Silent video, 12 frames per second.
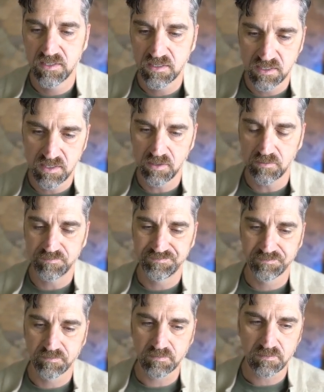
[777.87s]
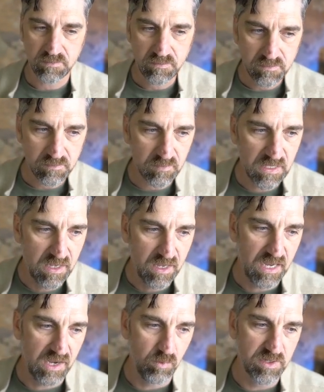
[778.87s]
to do.
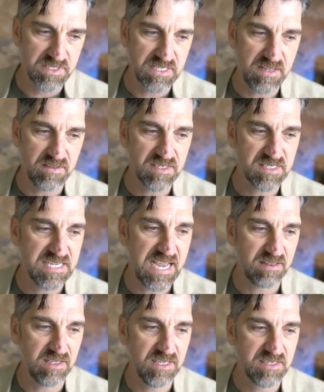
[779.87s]
I will say this, sadly,